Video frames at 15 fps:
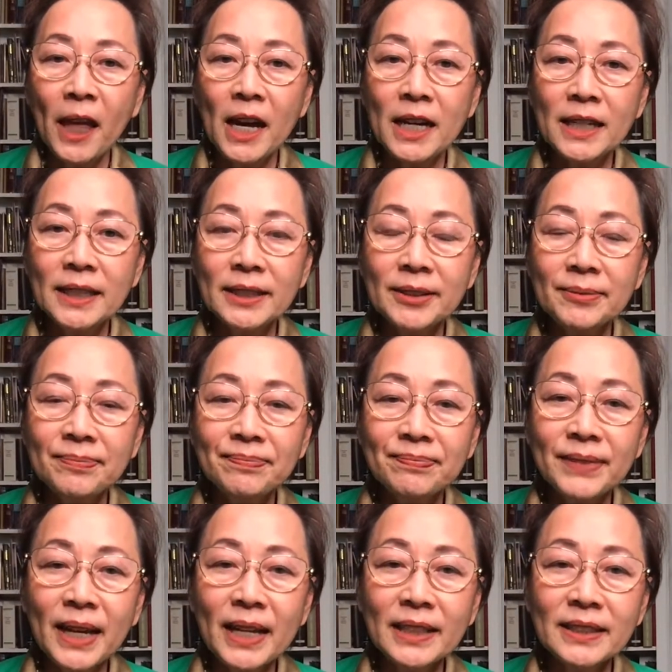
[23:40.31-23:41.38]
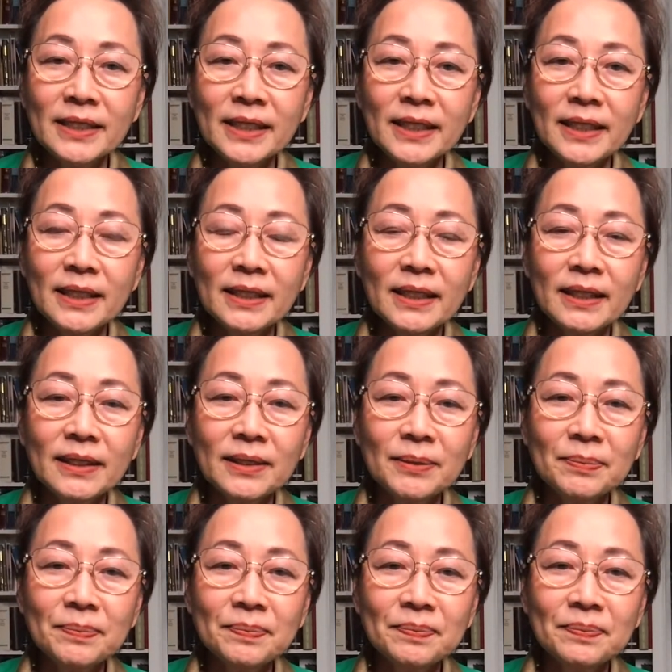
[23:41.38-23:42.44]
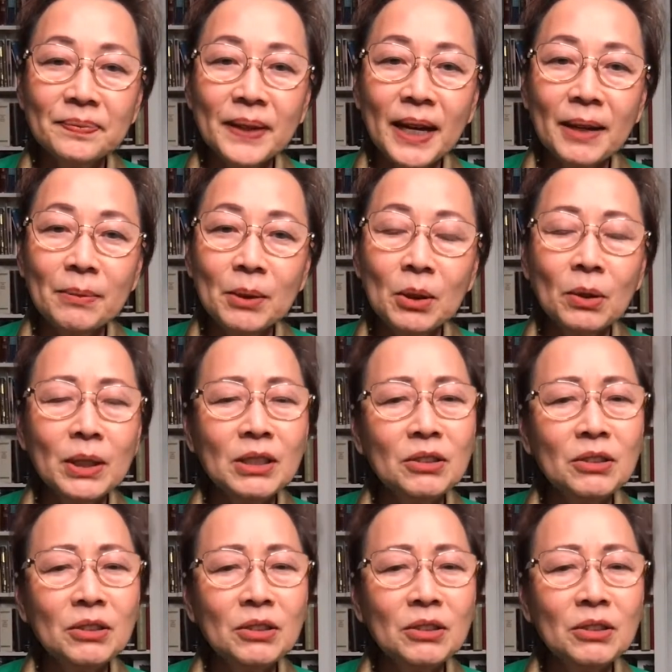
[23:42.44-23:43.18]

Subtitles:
I think I'm going